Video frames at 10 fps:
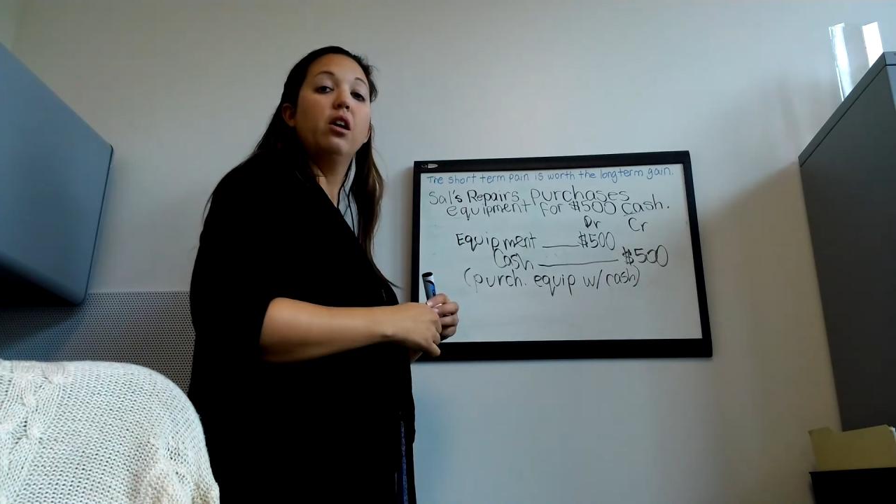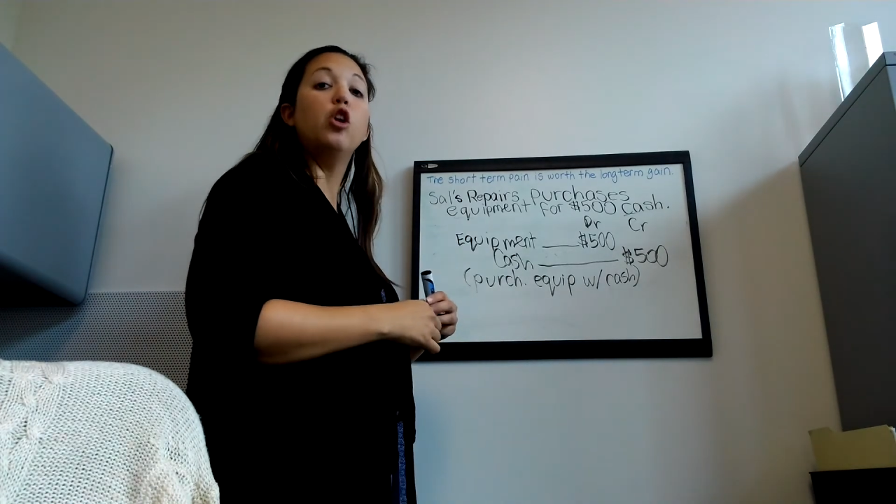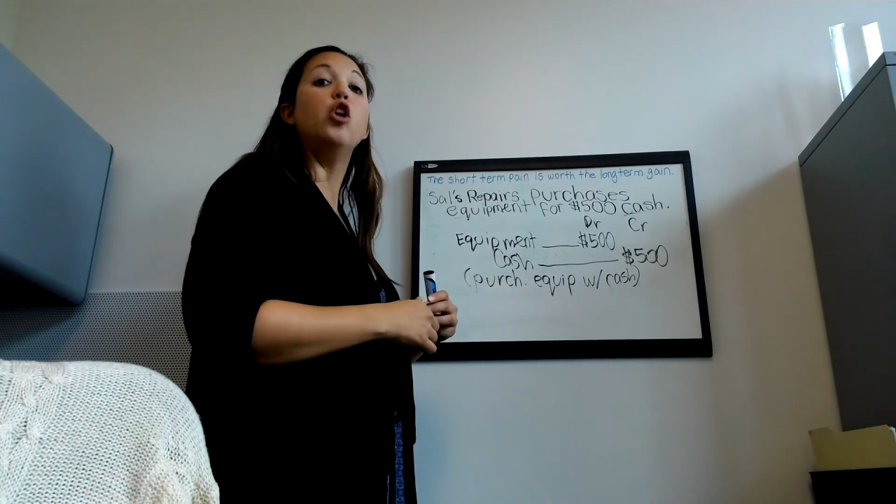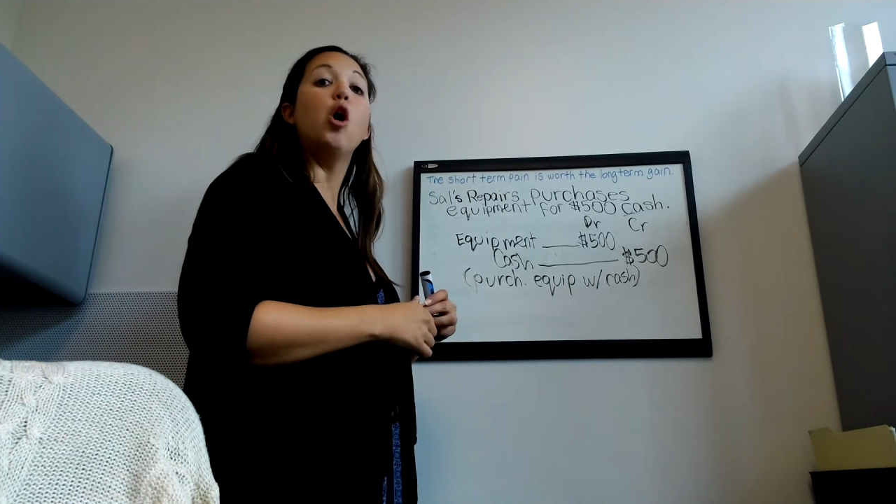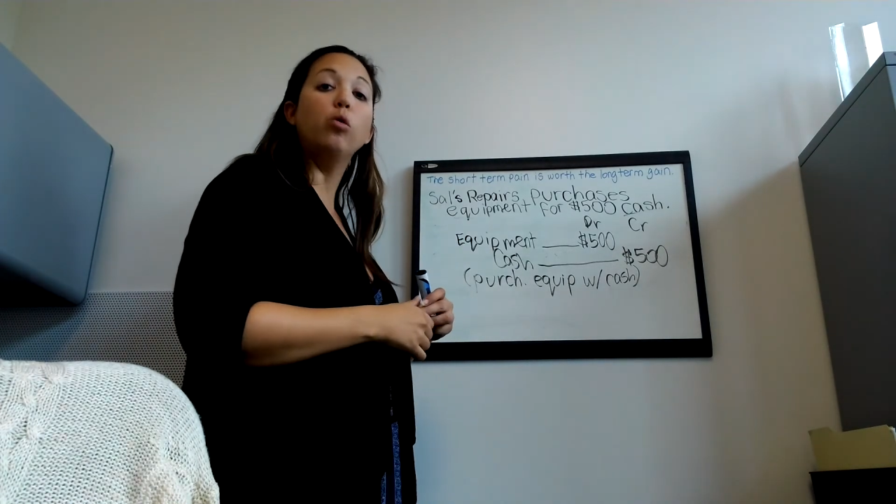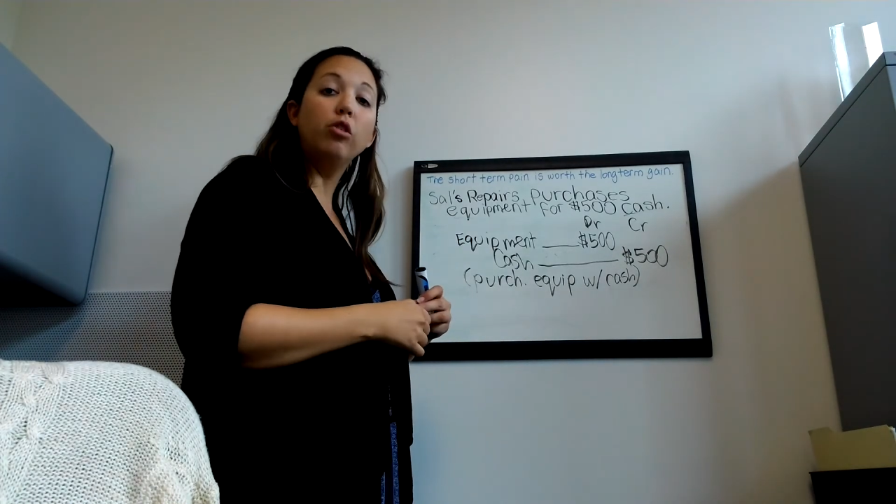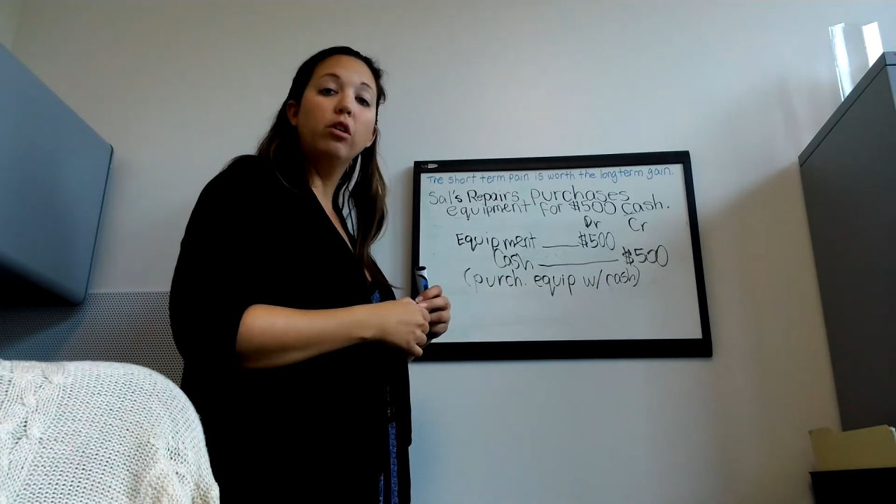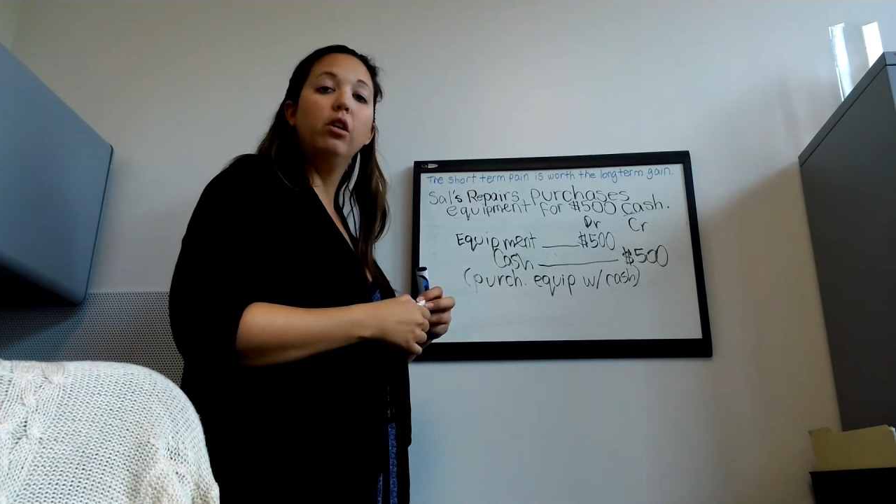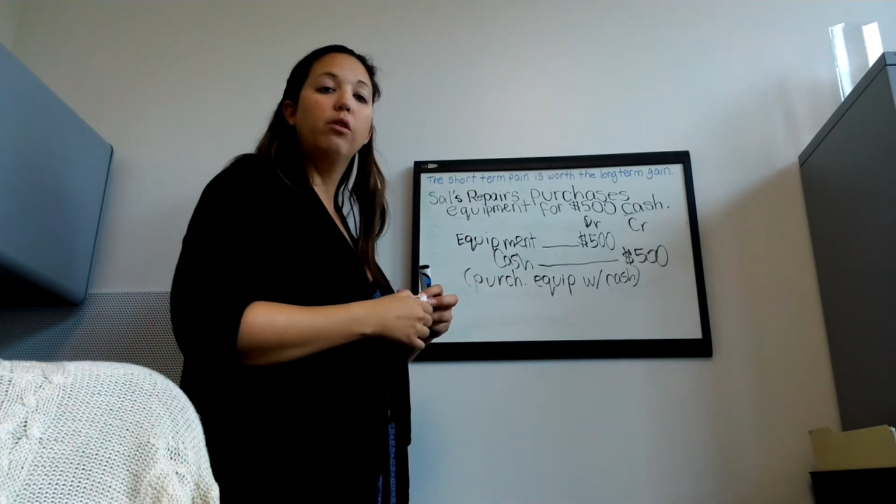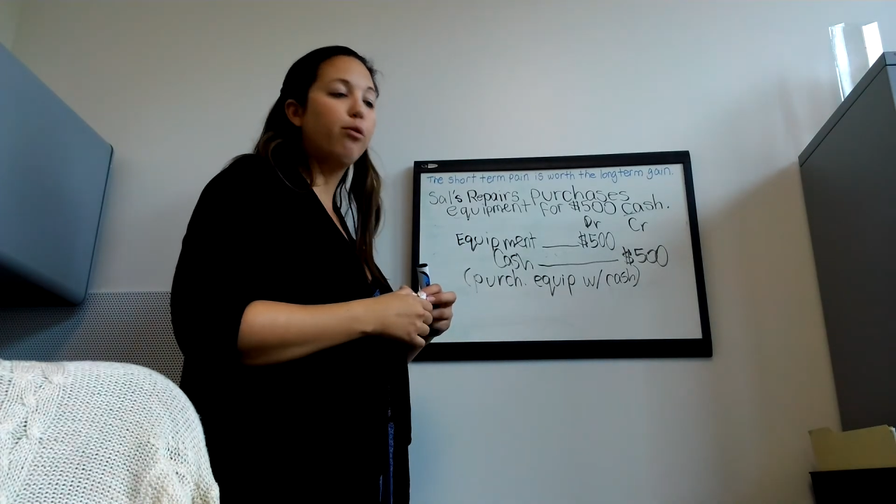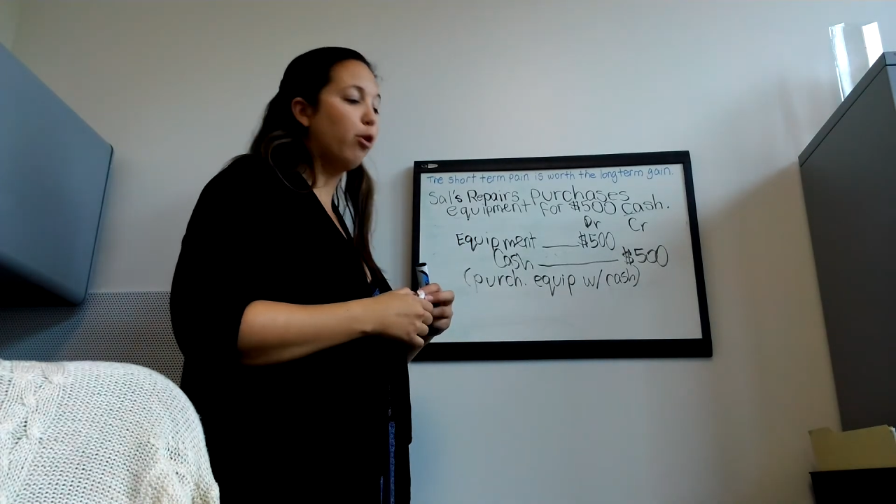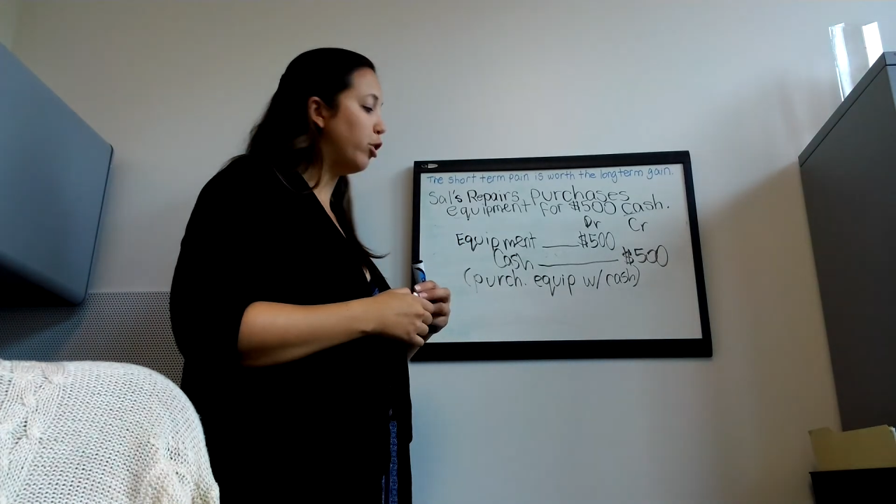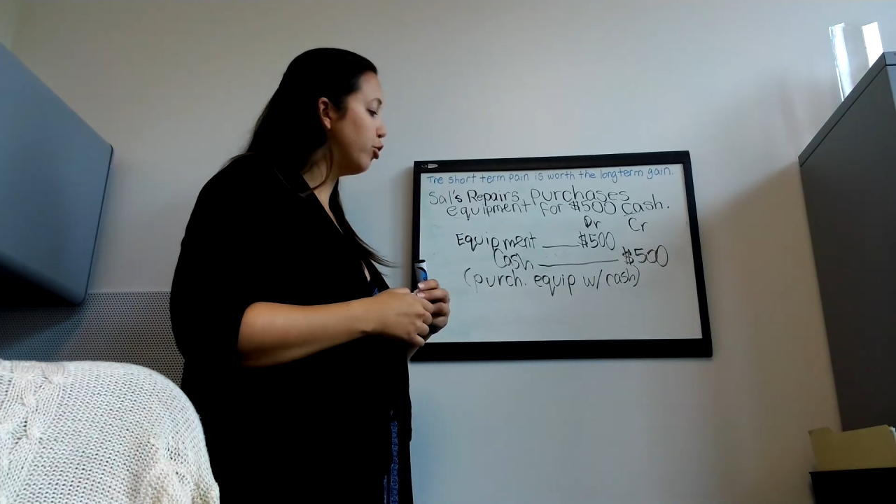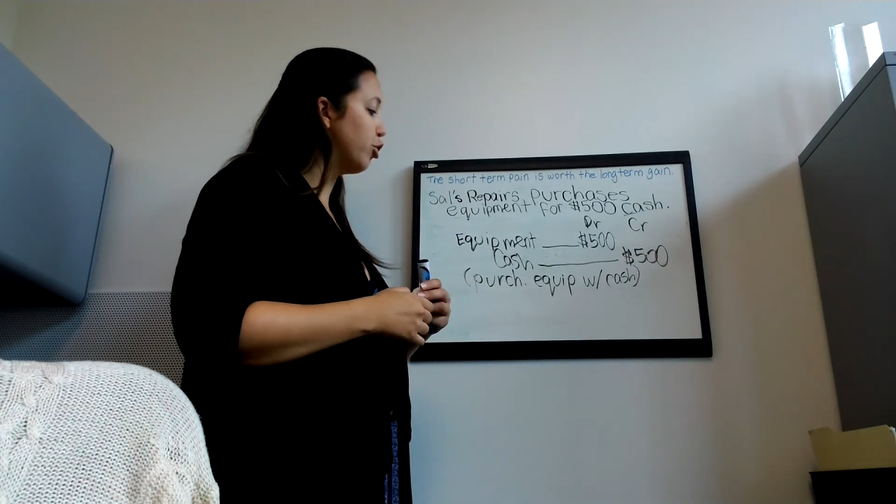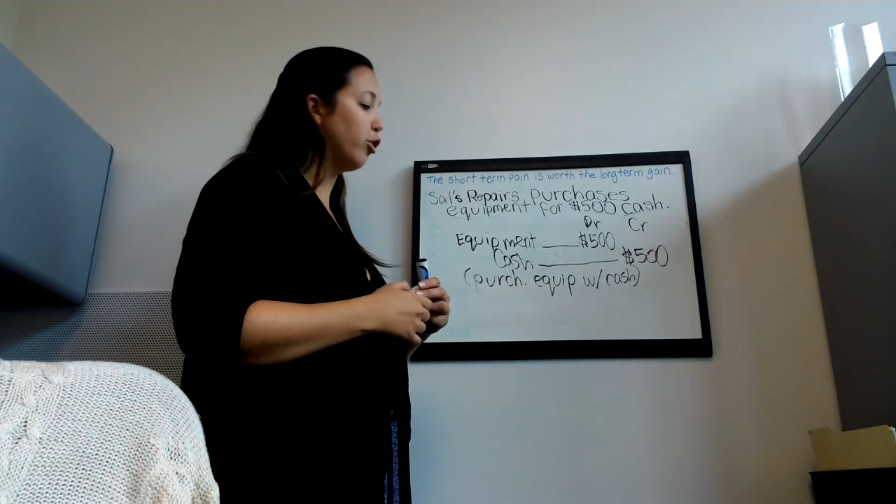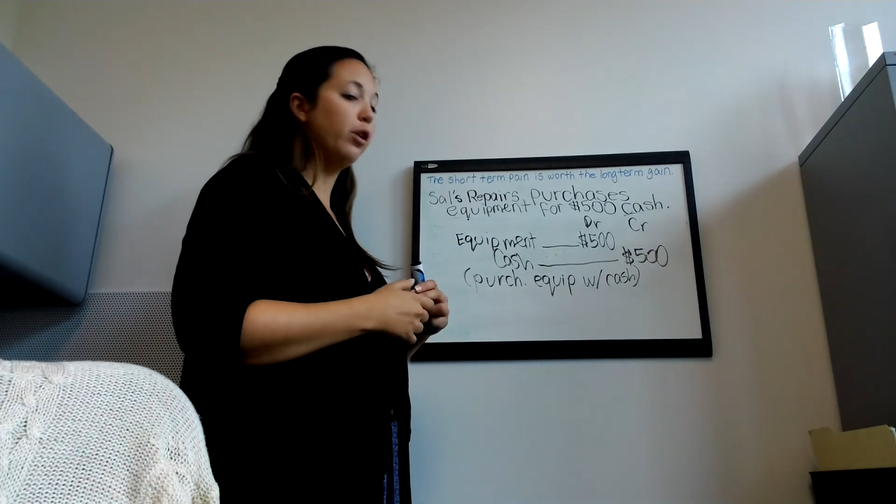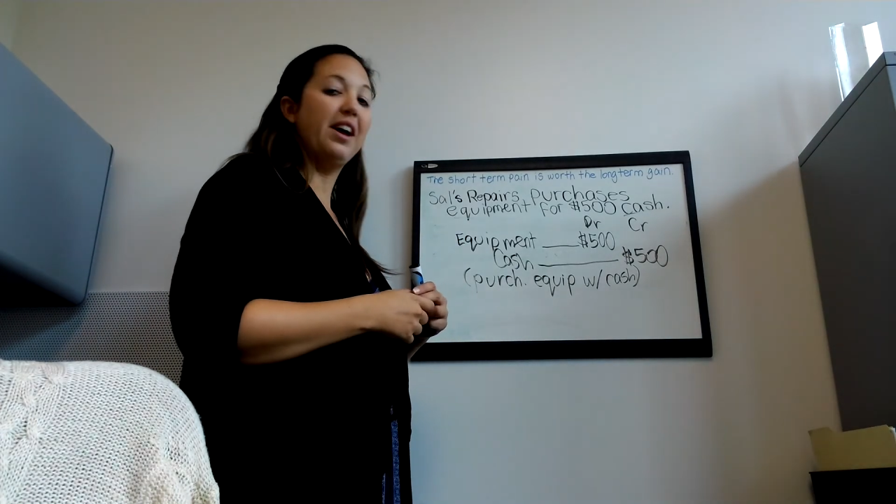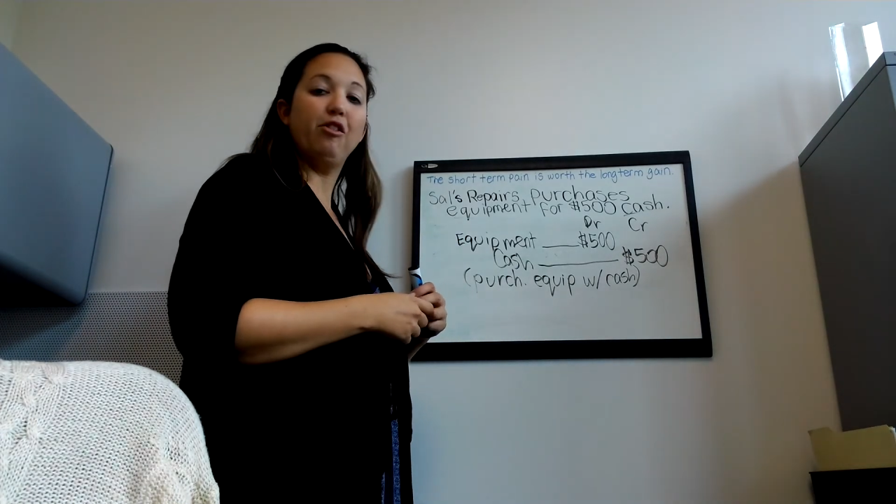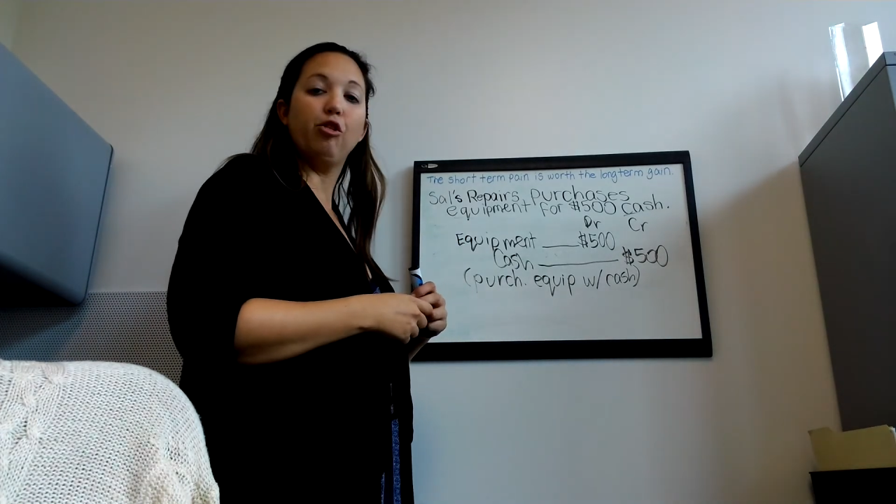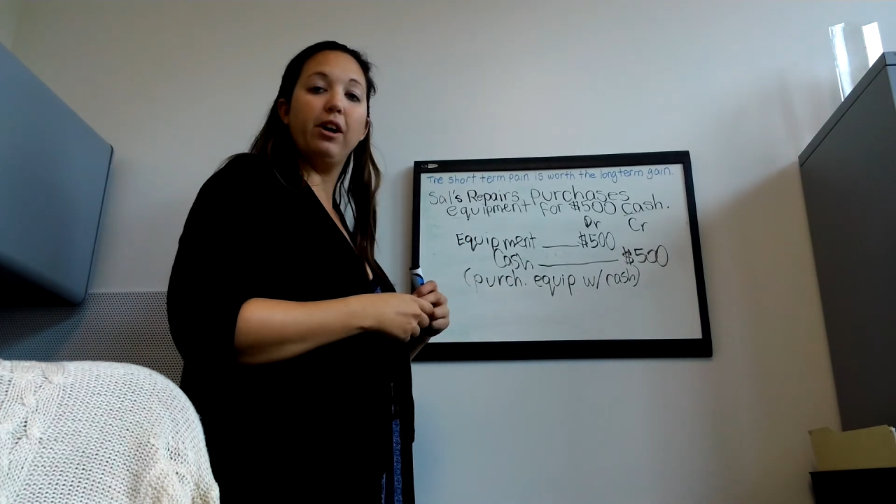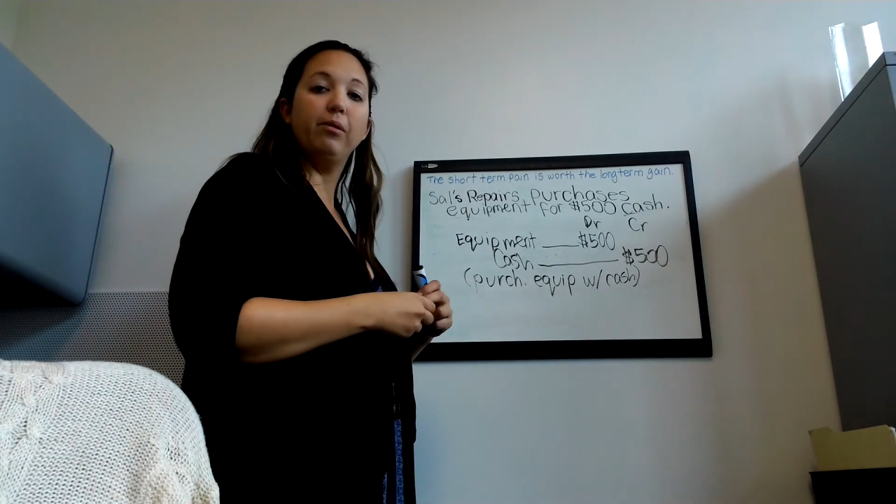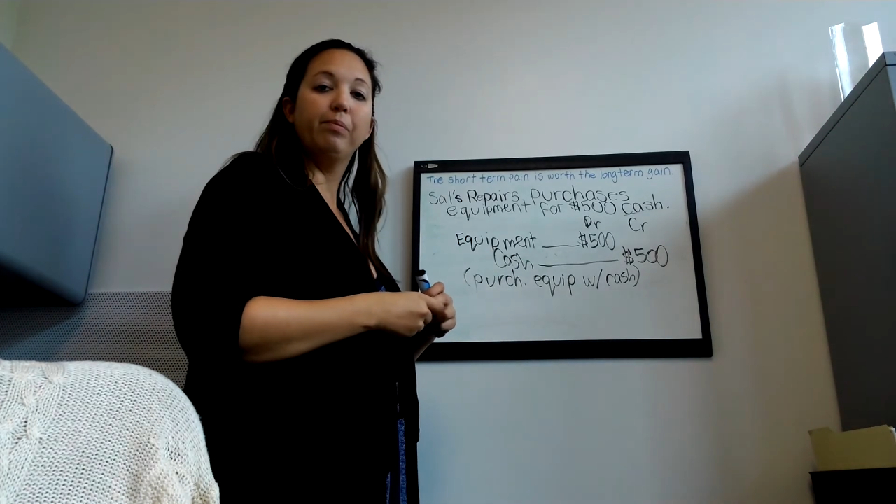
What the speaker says: note for your journal entry.